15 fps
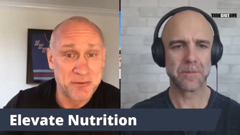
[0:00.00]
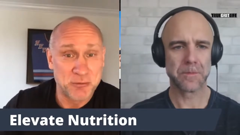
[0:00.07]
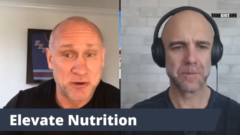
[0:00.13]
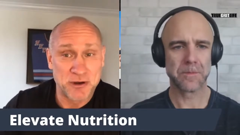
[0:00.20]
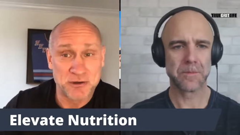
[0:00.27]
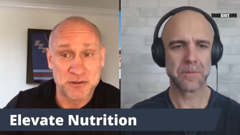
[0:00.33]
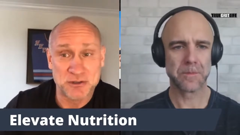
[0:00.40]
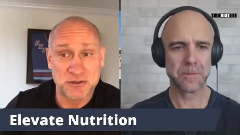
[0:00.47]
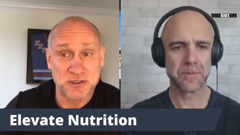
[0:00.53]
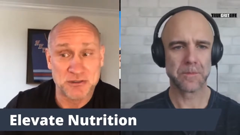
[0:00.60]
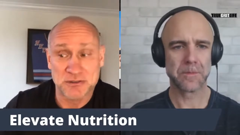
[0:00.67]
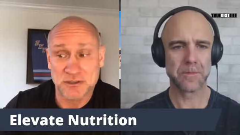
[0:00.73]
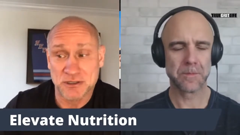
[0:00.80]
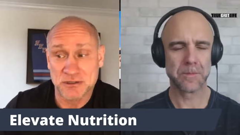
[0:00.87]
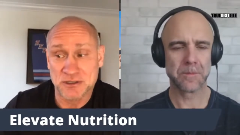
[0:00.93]
Speaker 1: where you
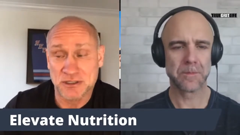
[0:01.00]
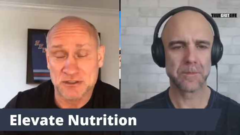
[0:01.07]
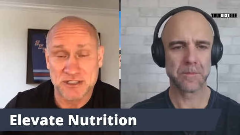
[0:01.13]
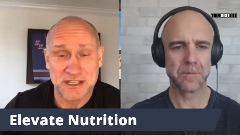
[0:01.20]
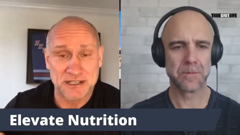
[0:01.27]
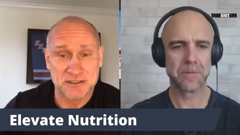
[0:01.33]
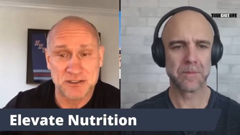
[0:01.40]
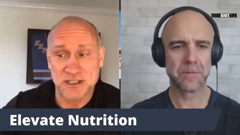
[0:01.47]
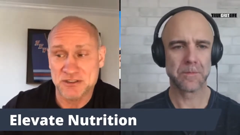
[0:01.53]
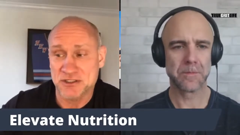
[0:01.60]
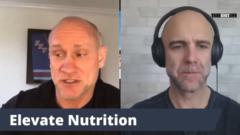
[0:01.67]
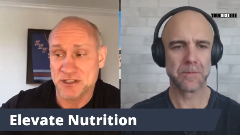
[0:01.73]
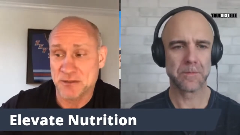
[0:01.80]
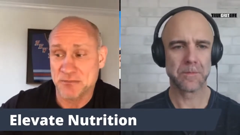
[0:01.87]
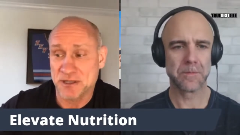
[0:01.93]
can it's kind of
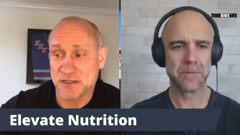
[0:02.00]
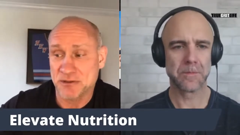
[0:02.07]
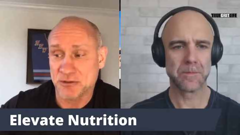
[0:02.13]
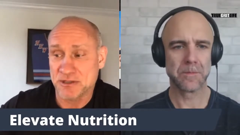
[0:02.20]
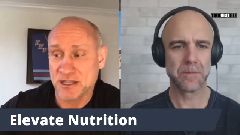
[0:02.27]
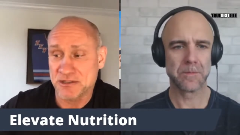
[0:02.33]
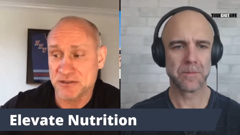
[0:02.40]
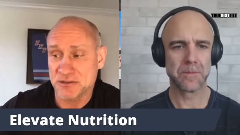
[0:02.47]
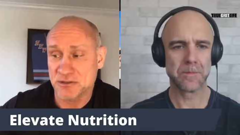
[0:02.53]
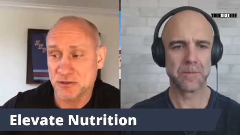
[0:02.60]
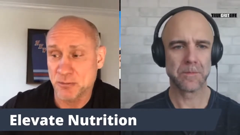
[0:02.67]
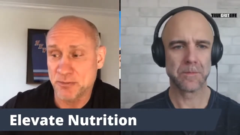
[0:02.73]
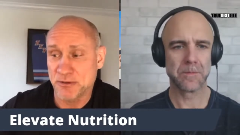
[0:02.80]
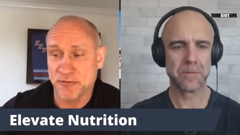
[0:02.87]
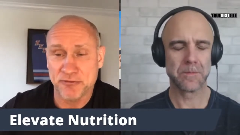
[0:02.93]
teaching them that okay
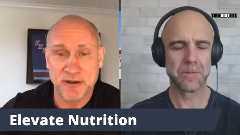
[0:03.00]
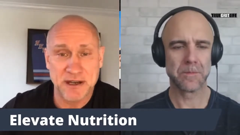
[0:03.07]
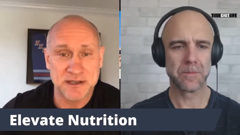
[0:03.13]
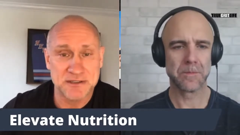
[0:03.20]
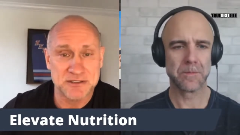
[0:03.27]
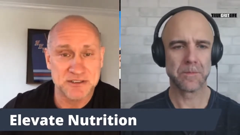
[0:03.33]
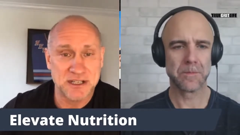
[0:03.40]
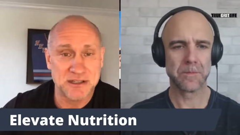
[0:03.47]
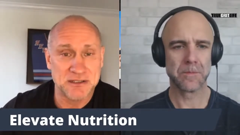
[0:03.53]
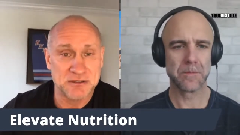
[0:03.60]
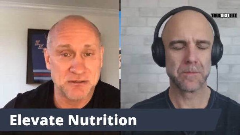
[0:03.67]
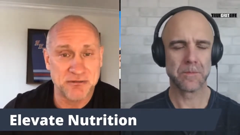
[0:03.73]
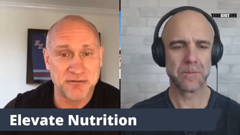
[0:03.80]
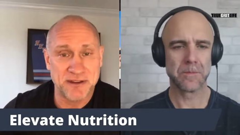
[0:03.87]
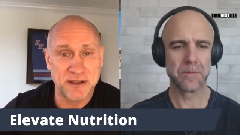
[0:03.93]
don't be afraid to say that
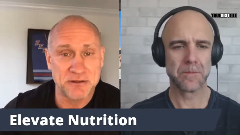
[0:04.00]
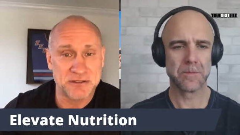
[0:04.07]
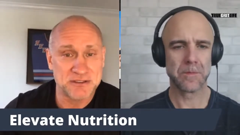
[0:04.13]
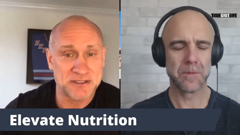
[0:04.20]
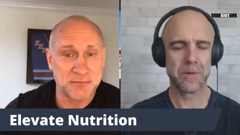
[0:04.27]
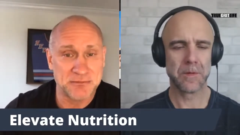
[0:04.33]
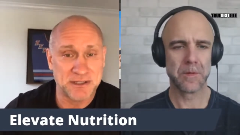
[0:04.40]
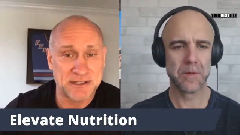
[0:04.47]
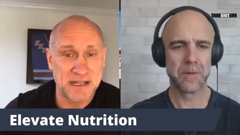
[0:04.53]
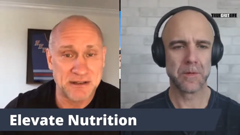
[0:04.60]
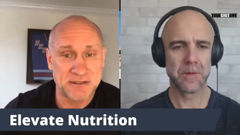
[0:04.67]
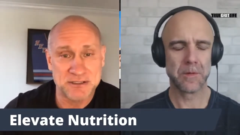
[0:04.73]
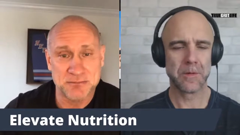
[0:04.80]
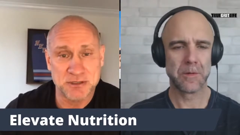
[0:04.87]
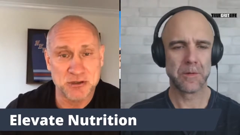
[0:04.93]
you fail at something now it
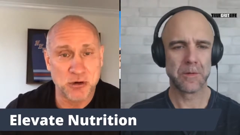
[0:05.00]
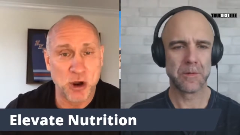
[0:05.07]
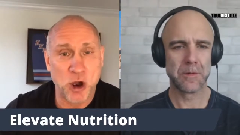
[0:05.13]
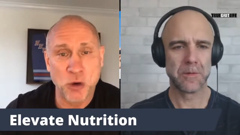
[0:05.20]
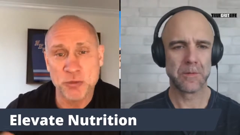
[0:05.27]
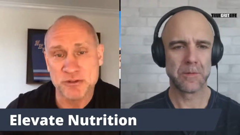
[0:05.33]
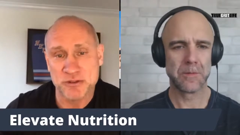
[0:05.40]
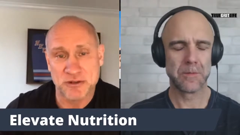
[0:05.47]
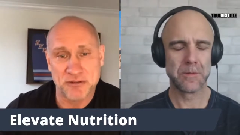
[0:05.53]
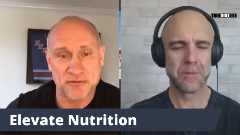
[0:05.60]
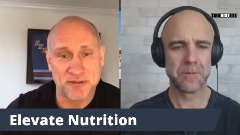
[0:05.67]
doesn't mean you're always going to